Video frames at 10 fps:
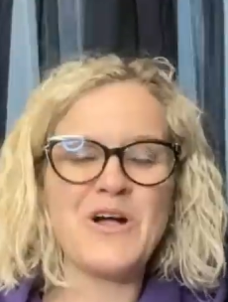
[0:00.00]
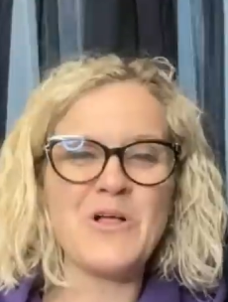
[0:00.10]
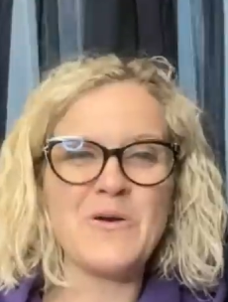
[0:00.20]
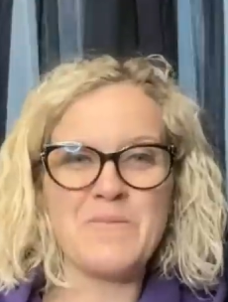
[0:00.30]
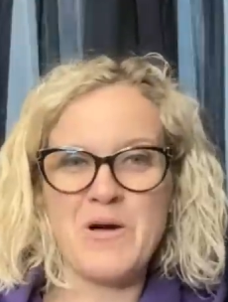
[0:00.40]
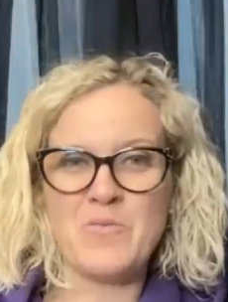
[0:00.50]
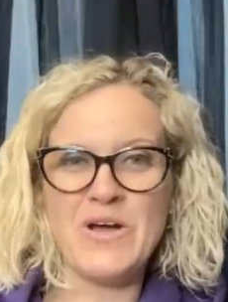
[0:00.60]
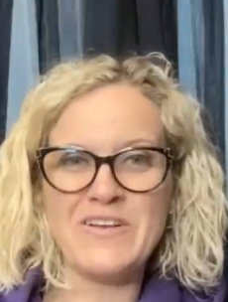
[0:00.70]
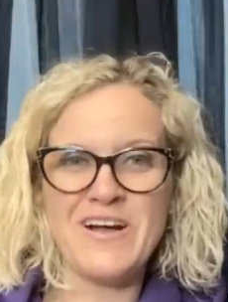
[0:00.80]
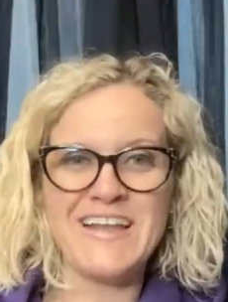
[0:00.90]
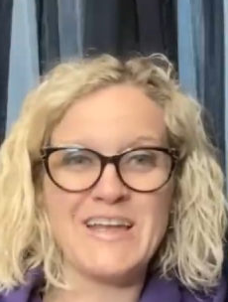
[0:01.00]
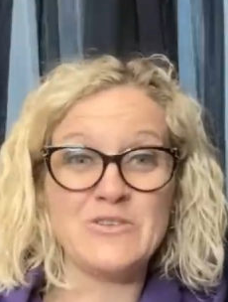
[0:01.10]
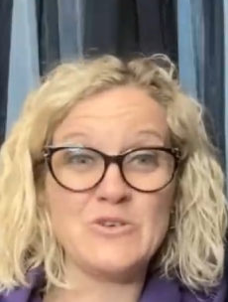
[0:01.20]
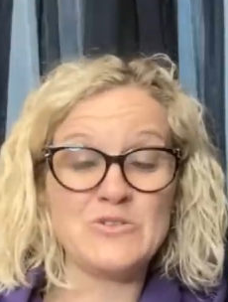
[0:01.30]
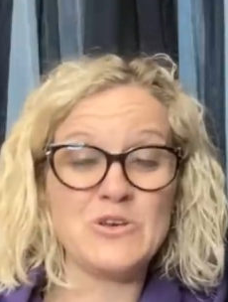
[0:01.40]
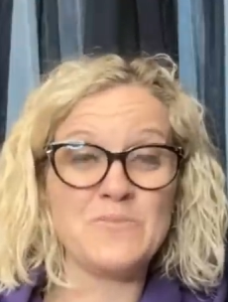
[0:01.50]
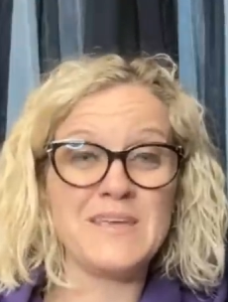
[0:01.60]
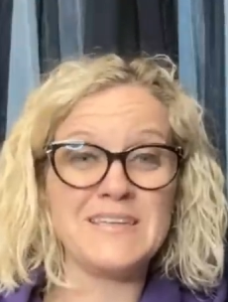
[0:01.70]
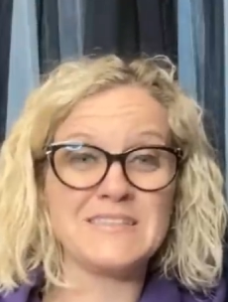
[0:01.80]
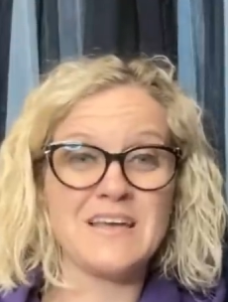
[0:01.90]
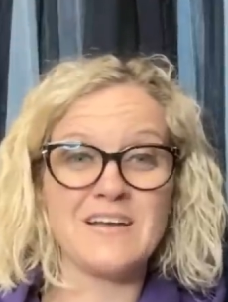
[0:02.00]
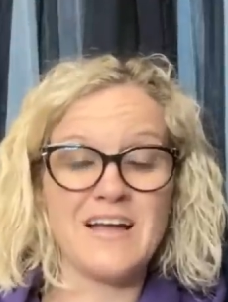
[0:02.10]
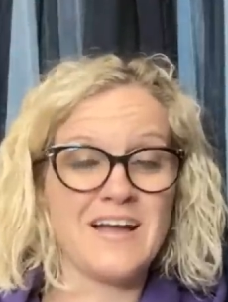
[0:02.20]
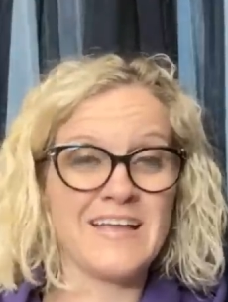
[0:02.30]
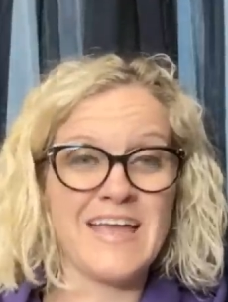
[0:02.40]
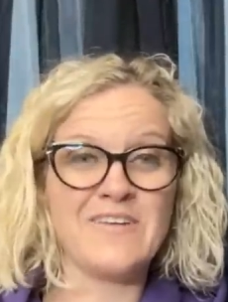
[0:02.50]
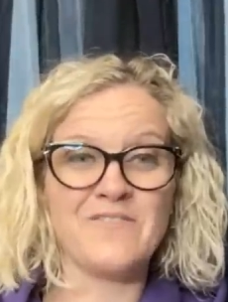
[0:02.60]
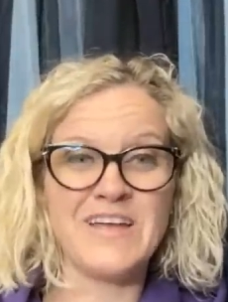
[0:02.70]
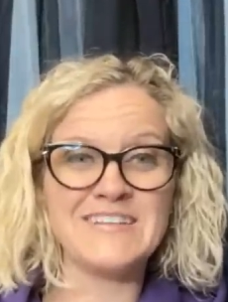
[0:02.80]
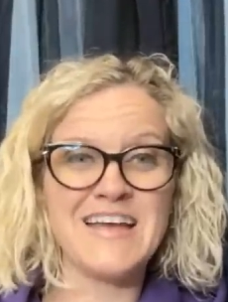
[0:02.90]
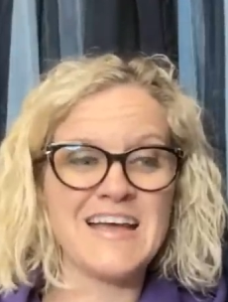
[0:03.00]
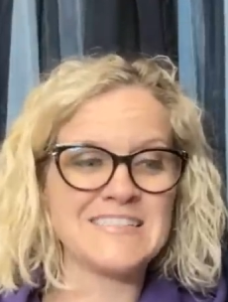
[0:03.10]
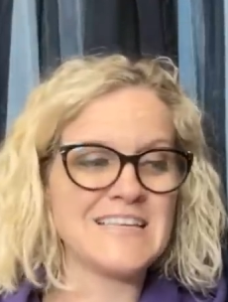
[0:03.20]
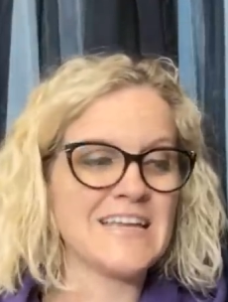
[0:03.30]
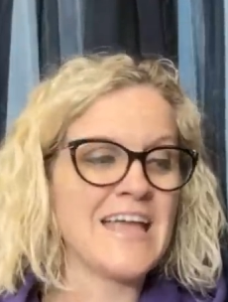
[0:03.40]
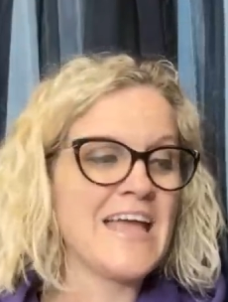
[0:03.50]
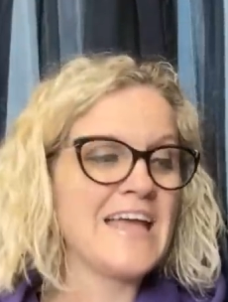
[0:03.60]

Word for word: Follow him on Whatnot and YouTube. He's again fantastic.